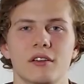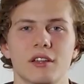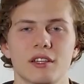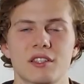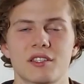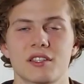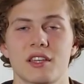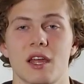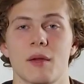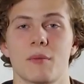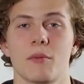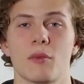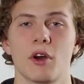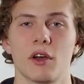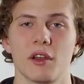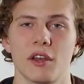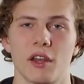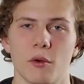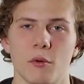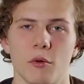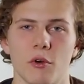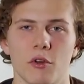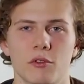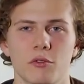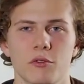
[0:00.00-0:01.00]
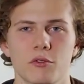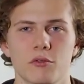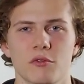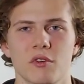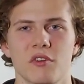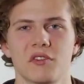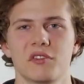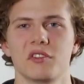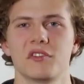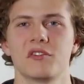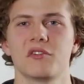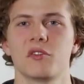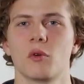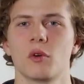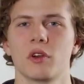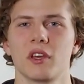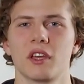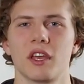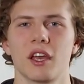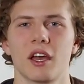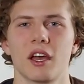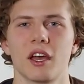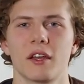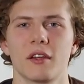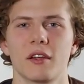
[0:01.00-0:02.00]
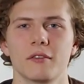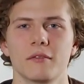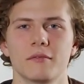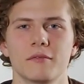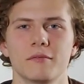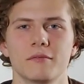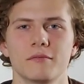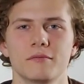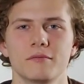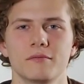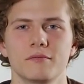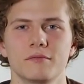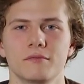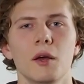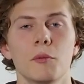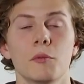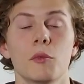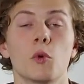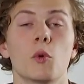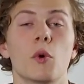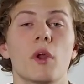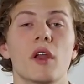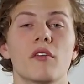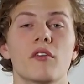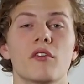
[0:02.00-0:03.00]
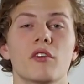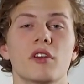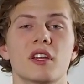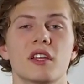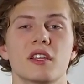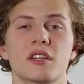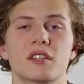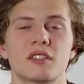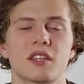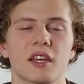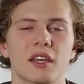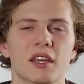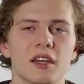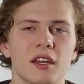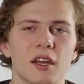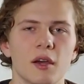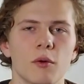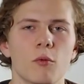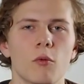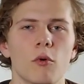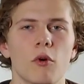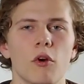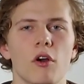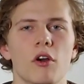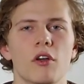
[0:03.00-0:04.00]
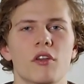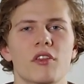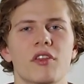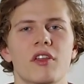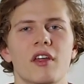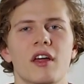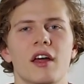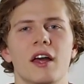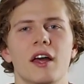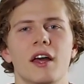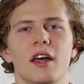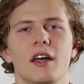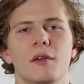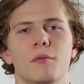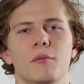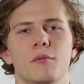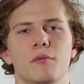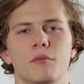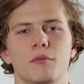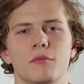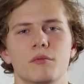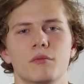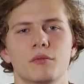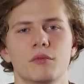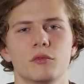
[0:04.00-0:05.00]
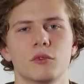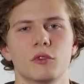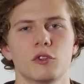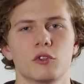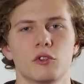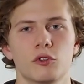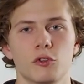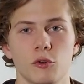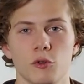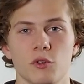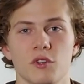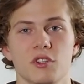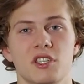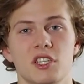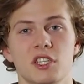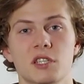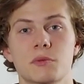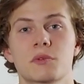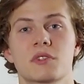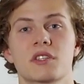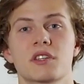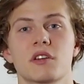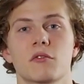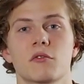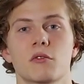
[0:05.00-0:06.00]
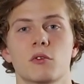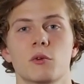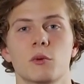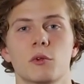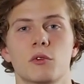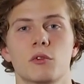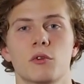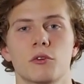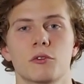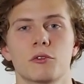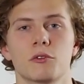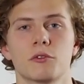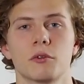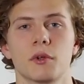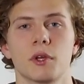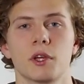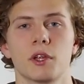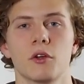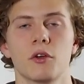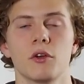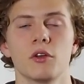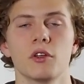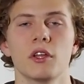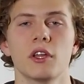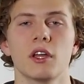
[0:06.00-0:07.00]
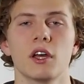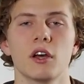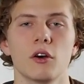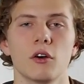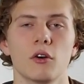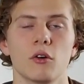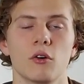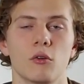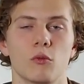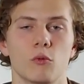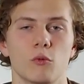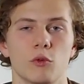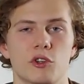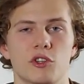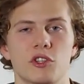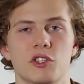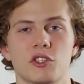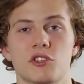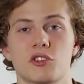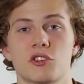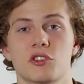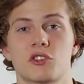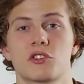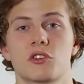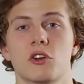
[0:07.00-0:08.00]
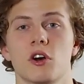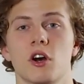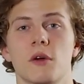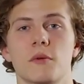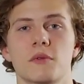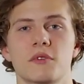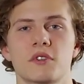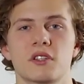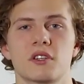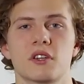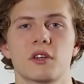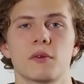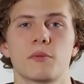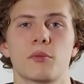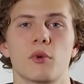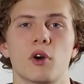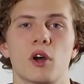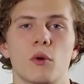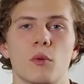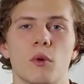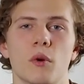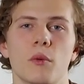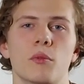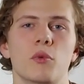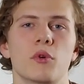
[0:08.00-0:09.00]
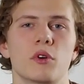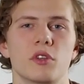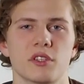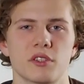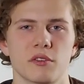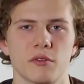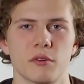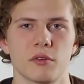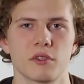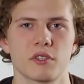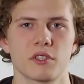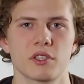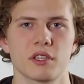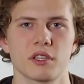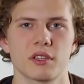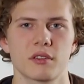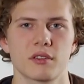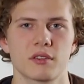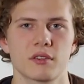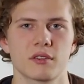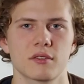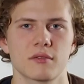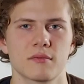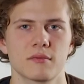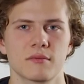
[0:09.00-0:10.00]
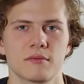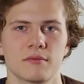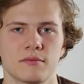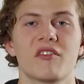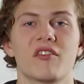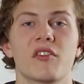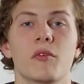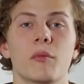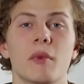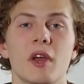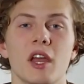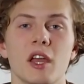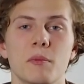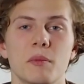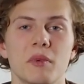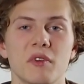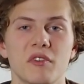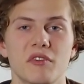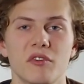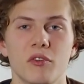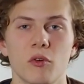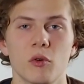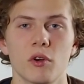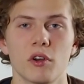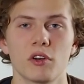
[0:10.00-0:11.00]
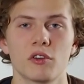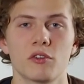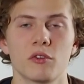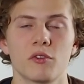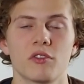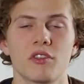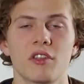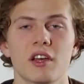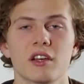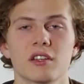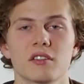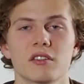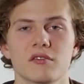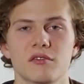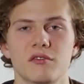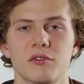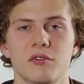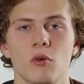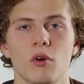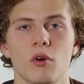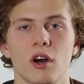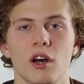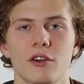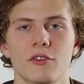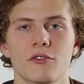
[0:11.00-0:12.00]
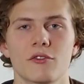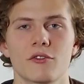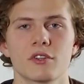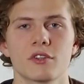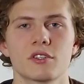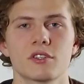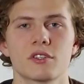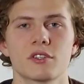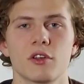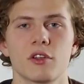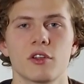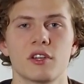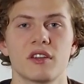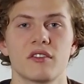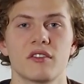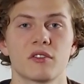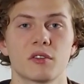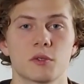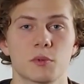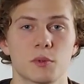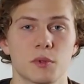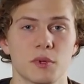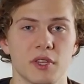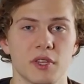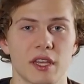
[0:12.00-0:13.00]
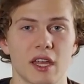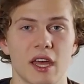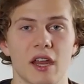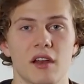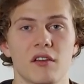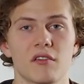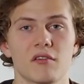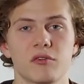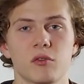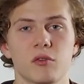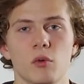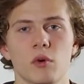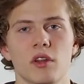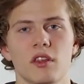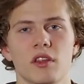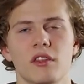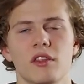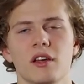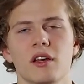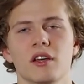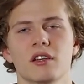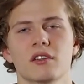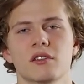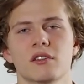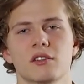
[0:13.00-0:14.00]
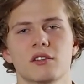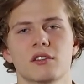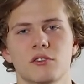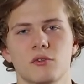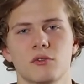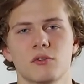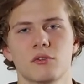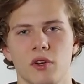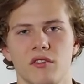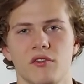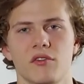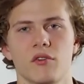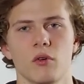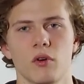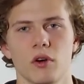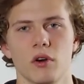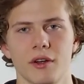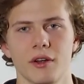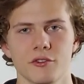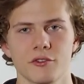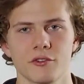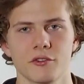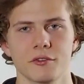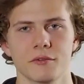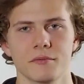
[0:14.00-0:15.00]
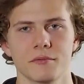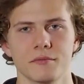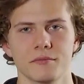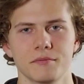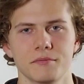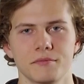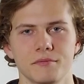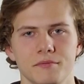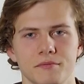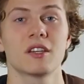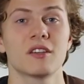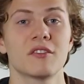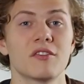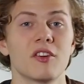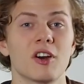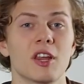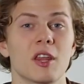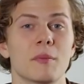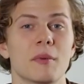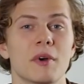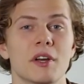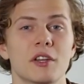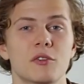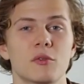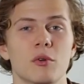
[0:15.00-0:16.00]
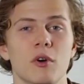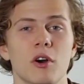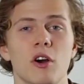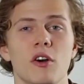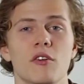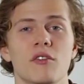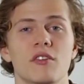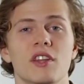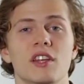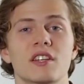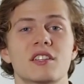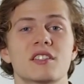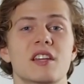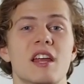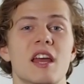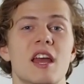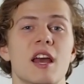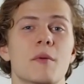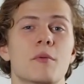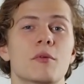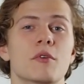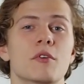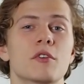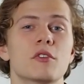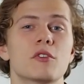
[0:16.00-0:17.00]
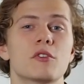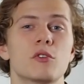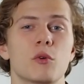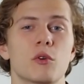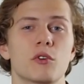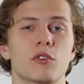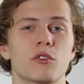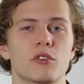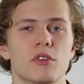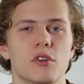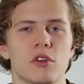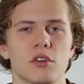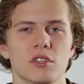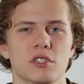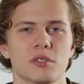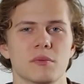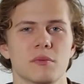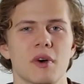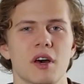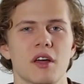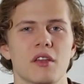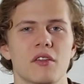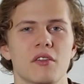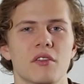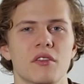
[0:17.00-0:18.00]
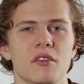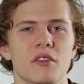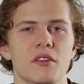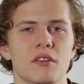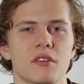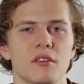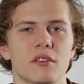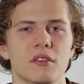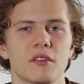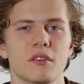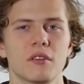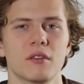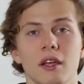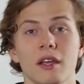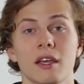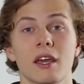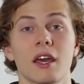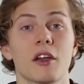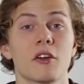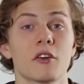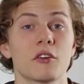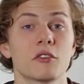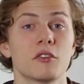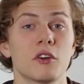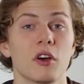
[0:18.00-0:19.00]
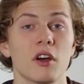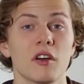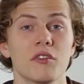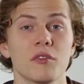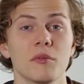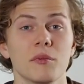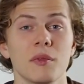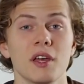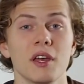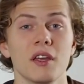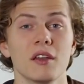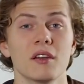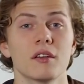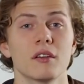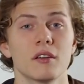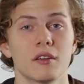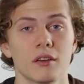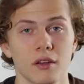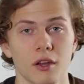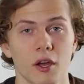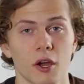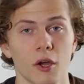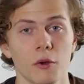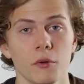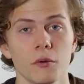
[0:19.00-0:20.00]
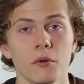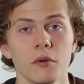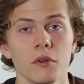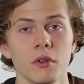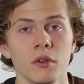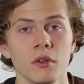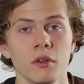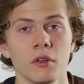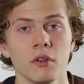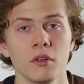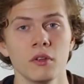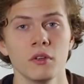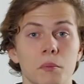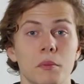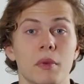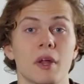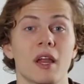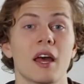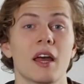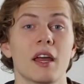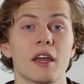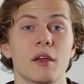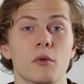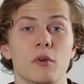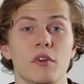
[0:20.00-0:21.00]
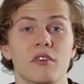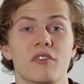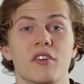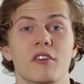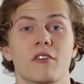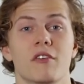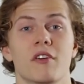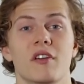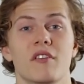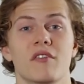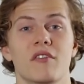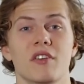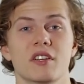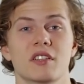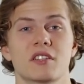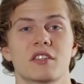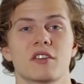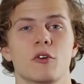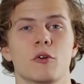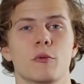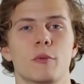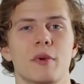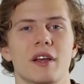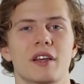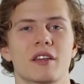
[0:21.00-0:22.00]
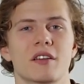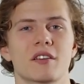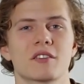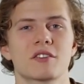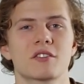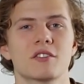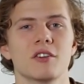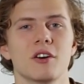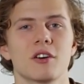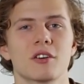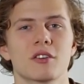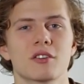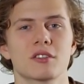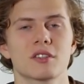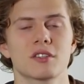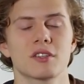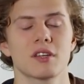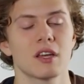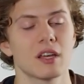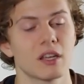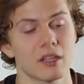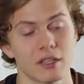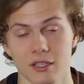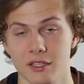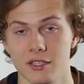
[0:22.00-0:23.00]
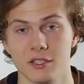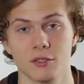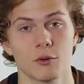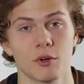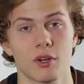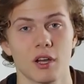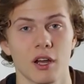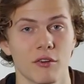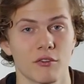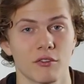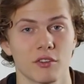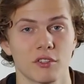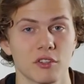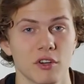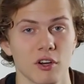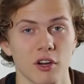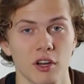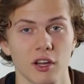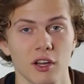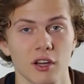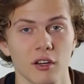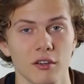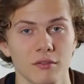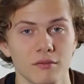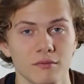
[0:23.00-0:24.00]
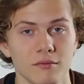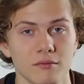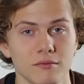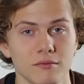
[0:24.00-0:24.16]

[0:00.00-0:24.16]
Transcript: let's say my net worth was roughly 40k. But whatever it is, take your net worth and do the 6% rule we talked about earlier, which is just times in it by 1.06. For me, it'd be 42,400, so the difference between that and 40,000 is 2,400. Divided by 12, and that's an output of $200 a month. Can I retire from that? No. But hey, what if I reinvest it all back into stocks? You still can't retire.